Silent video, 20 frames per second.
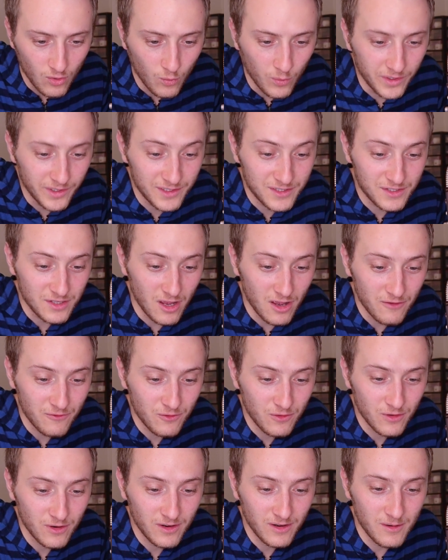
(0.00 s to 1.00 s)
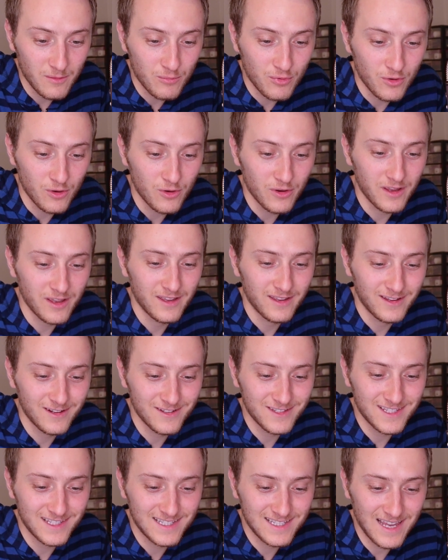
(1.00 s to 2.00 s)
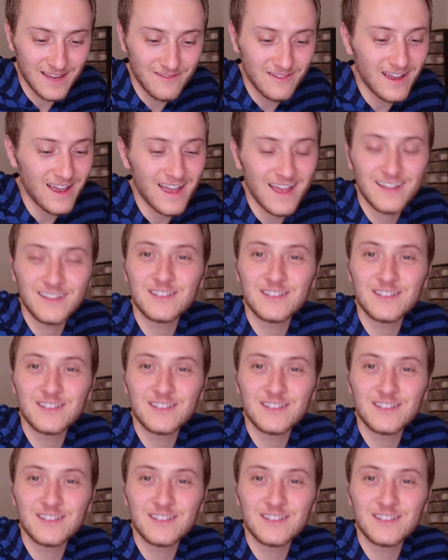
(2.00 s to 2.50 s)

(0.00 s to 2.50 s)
When a software... Okay, here's the same guy.